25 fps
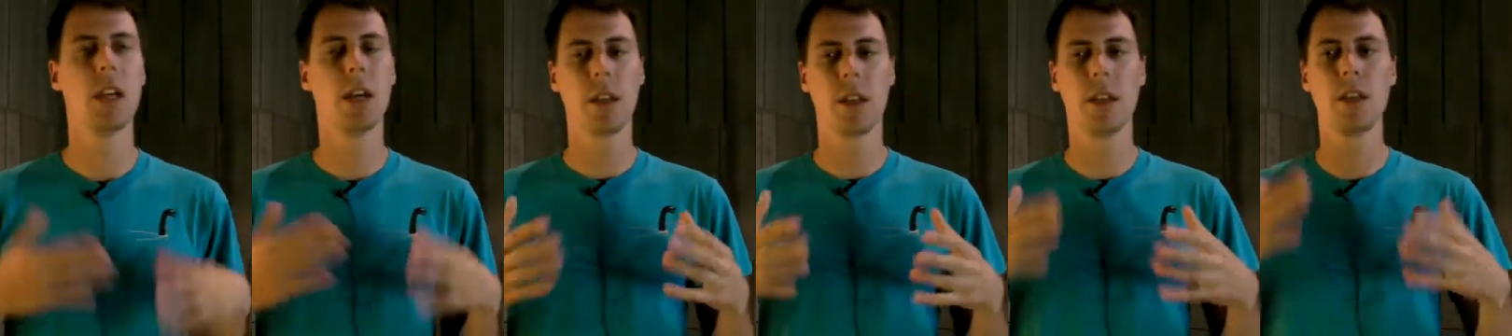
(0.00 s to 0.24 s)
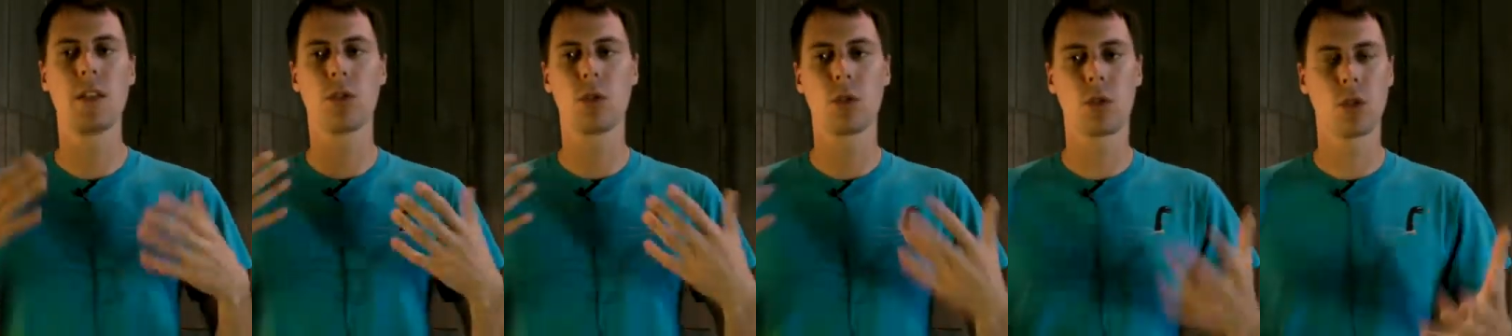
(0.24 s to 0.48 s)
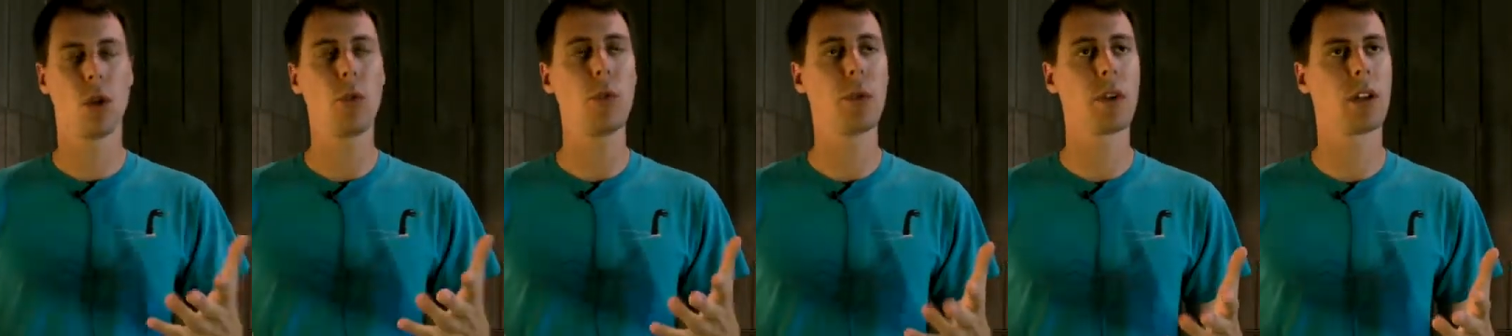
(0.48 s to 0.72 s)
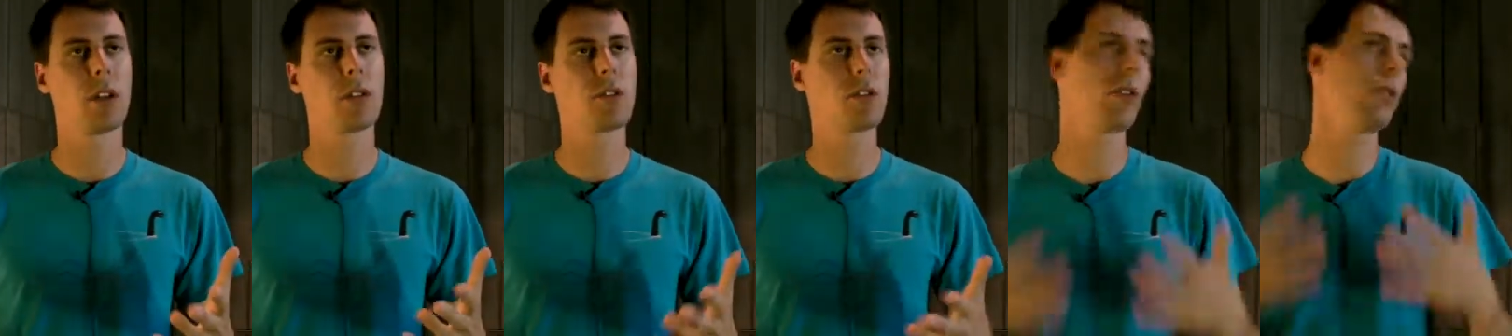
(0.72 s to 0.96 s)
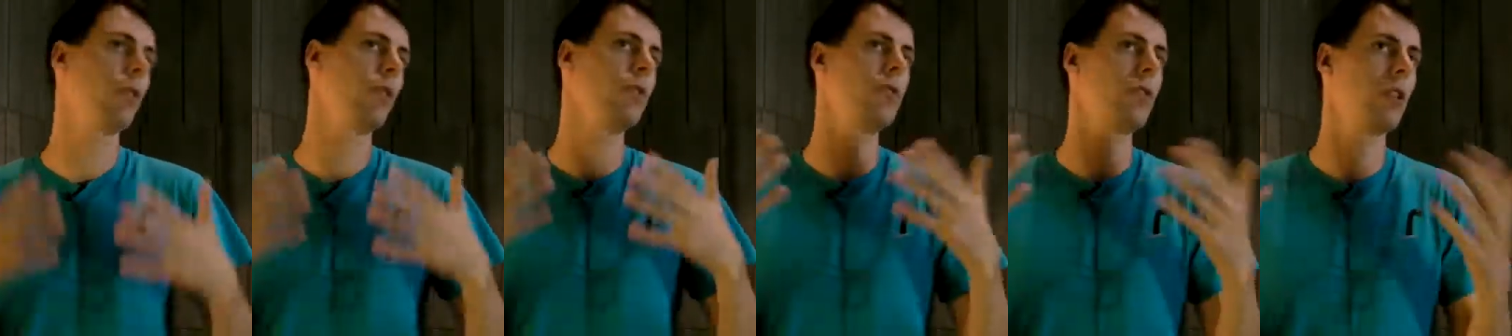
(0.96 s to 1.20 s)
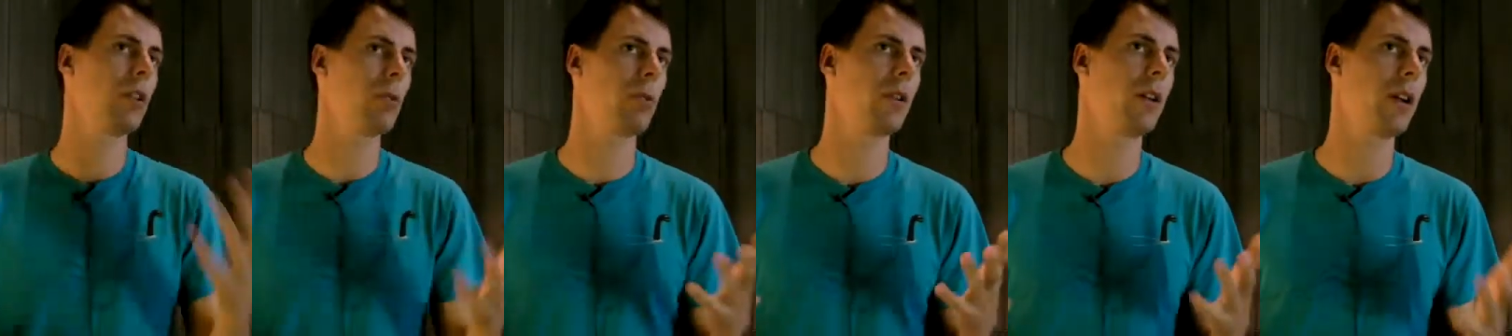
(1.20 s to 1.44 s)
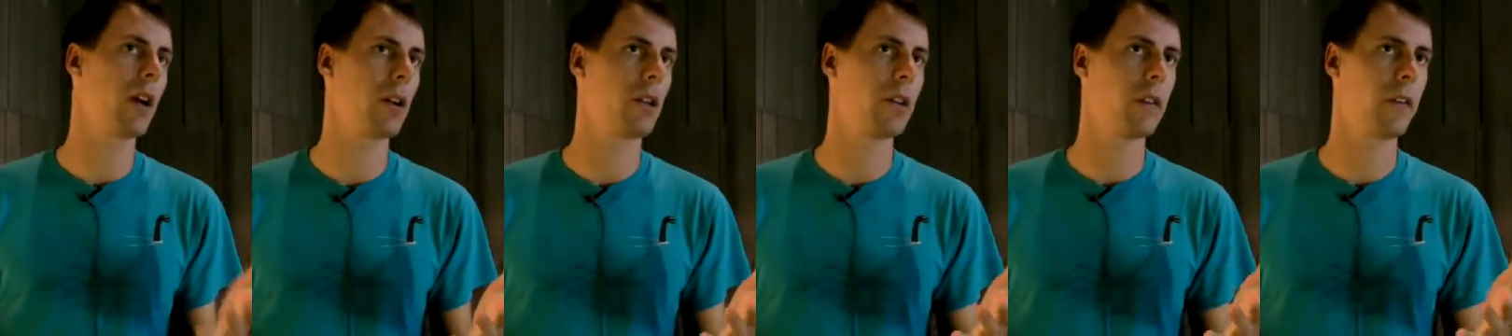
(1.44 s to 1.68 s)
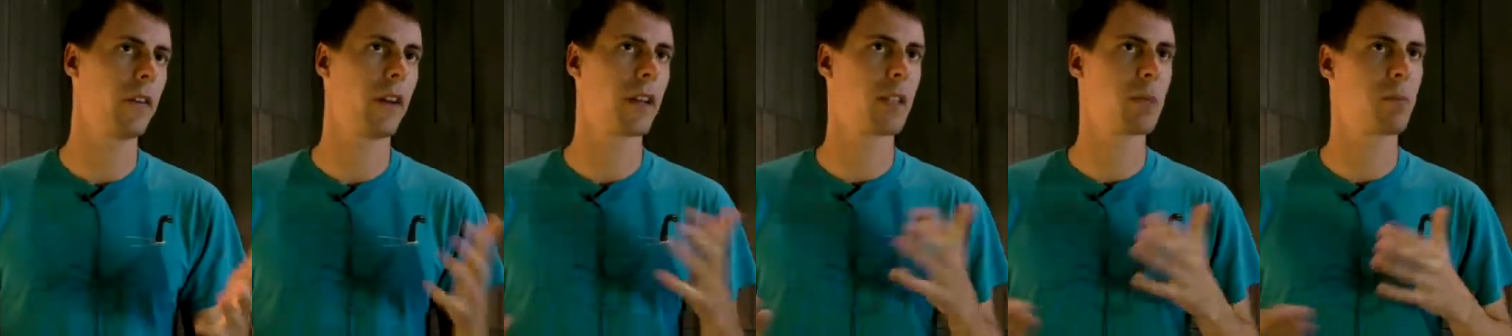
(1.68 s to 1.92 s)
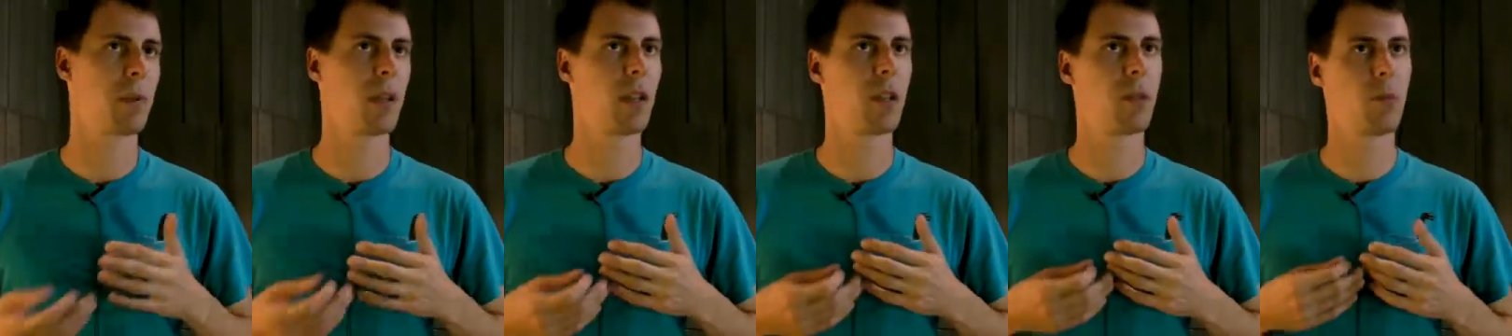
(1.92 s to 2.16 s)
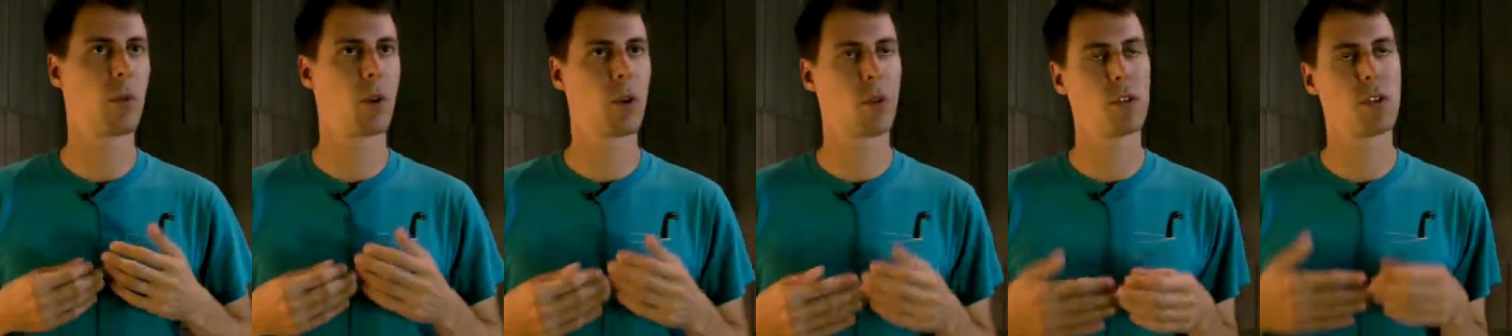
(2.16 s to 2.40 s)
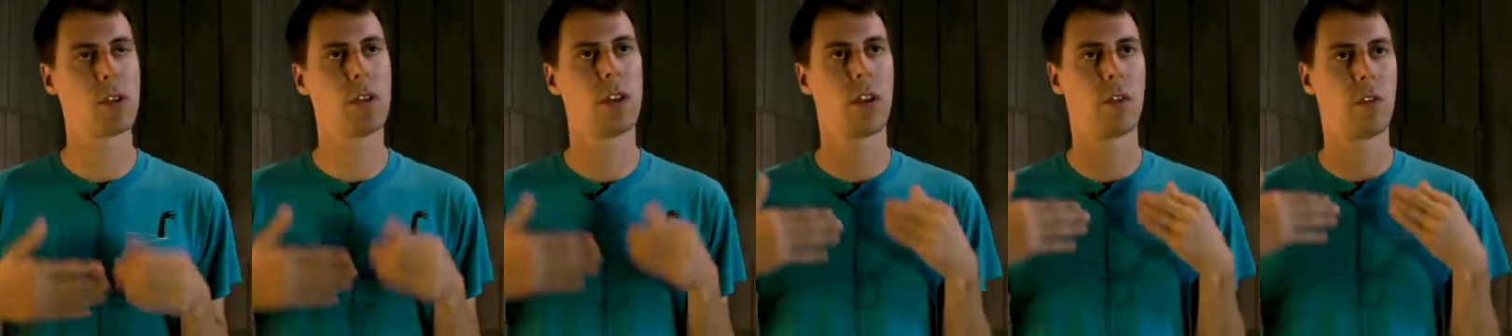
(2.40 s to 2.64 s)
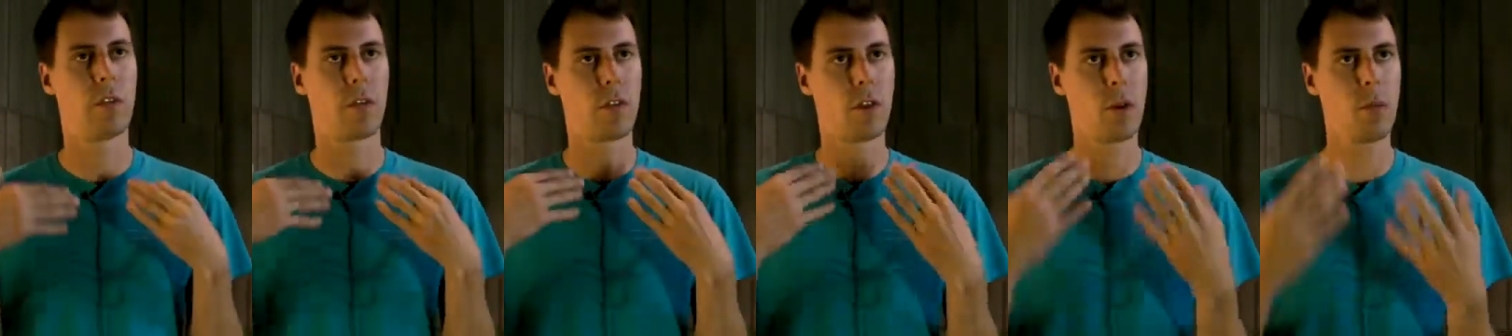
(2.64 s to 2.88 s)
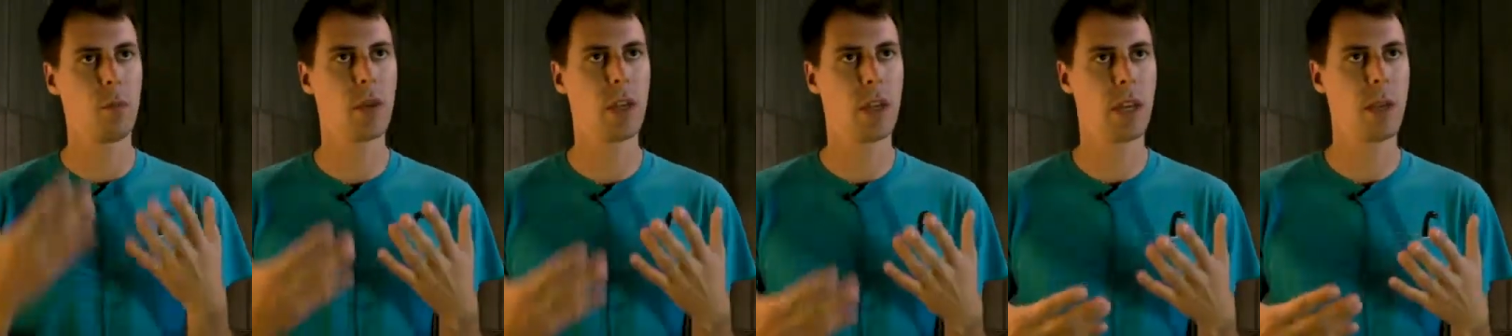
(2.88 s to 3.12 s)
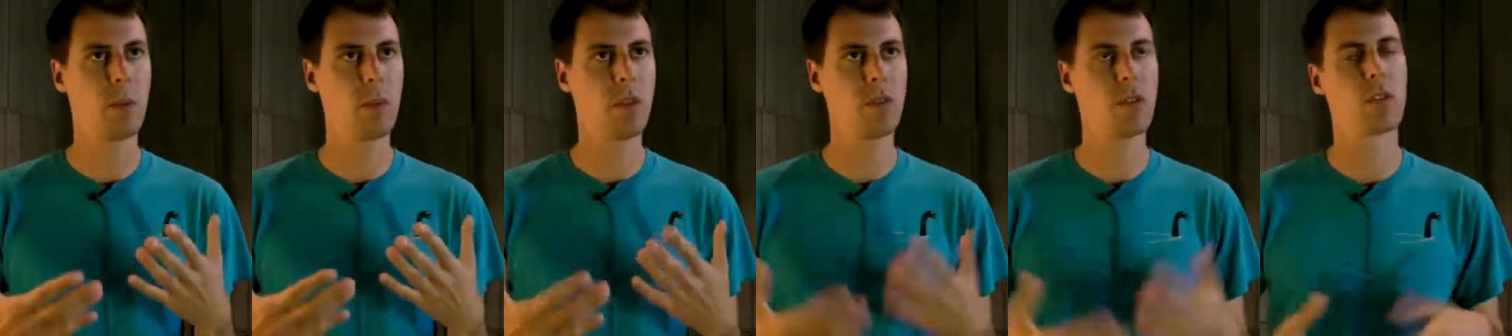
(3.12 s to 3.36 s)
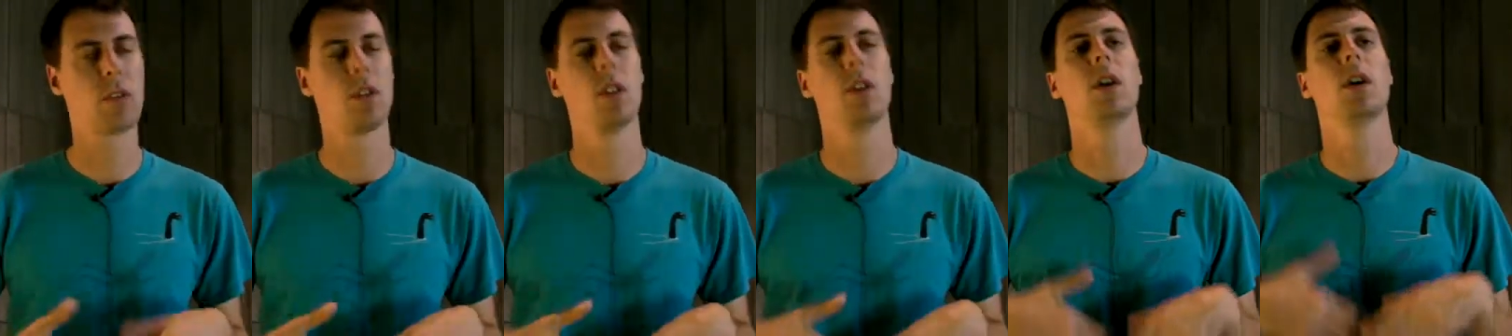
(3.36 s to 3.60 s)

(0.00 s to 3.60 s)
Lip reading: These tutorials are also ludic artifacts because they're from gamers,